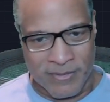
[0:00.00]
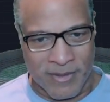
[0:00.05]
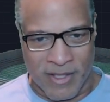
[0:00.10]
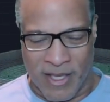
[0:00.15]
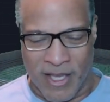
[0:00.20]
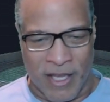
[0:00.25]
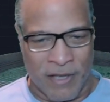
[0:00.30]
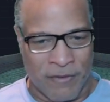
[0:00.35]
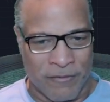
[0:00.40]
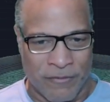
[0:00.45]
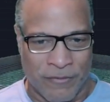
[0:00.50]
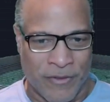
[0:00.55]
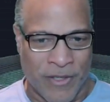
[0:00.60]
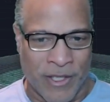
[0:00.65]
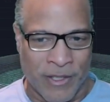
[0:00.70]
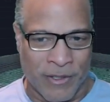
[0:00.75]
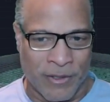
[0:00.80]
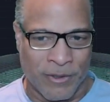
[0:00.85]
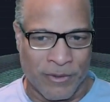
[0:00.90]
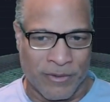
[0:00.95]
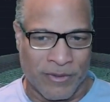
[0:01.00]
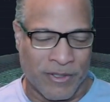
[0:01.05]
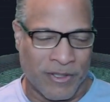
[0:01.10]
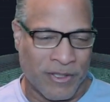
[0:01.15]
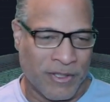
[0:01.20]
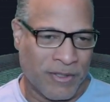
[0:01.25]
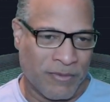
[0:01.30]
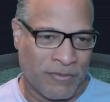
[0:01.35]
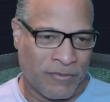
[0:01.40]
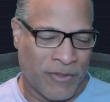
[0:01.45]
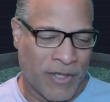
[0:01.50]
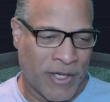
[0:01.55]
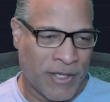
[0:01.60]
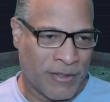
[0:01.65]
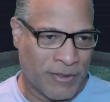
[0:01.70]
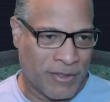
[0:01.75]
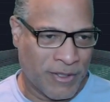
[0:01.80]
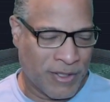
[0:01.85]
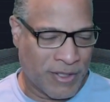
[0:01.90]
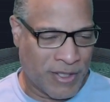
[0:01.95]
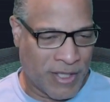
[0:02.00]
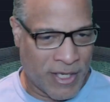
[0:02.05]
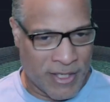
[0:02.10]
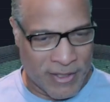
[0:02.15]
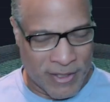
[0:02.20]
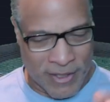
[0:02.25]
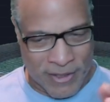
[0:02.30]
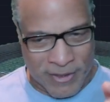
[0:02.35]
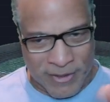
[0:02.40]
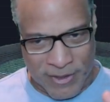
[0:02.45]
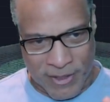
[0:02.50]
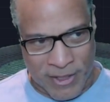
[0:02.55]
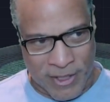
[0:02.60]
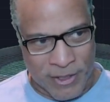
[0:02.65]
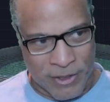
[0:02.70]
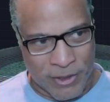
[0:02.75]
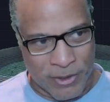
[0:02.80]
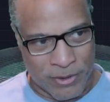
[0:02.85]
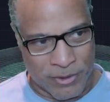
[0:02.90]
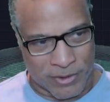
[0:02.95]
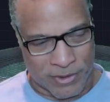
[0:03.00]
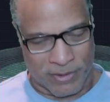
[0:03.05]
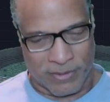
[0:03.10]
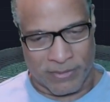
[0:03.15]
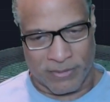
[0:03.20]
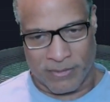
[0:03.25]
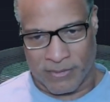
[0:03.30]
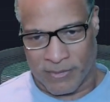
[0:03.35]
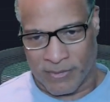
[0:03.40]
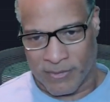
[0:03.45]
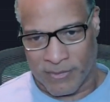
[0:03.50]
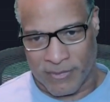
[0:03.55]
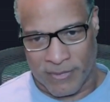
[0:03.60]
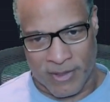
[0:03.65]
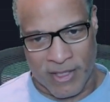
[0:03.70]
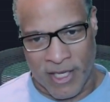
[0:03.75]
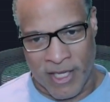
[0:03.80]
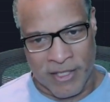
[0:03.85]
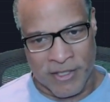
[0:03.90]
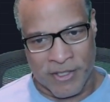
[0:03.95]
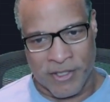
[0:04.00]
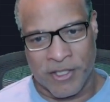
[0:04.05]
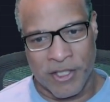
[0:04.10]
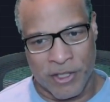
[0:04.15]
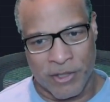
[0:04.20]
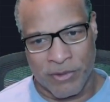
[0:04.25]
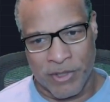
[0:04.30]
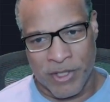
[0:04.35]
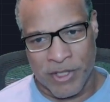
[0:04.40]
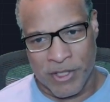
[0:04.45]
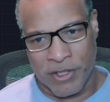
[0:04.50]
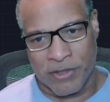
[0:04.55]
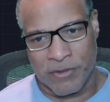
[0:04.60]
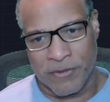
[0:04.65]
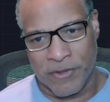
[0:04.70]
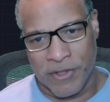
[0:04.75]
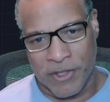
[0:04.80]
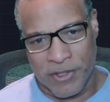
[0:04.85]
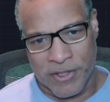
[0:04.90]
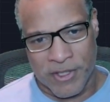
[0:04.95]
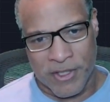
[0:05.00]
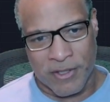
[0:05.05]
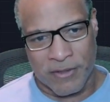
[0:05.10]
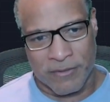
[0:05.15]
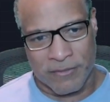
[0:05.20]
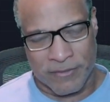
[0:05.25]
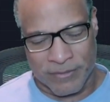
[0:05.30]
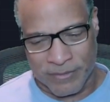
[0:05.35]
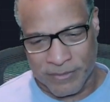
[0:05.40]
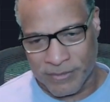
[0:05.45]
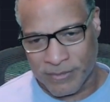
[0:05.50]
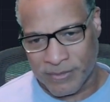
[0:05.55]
and follow the guidelines that I use, and see the results for yourself.